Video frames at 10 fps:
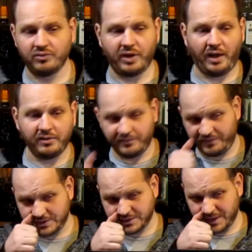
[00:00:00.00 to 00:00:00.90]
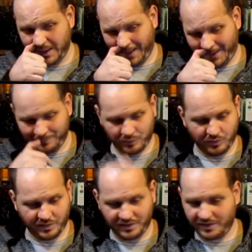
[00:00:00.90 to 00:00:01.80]
I'll eventually end up
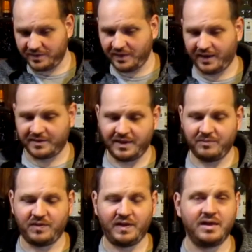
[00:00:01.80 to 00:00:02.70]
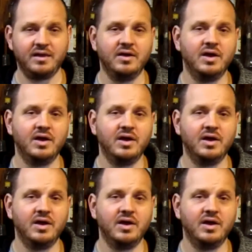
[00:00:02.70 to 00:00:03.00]
doing the exact same thing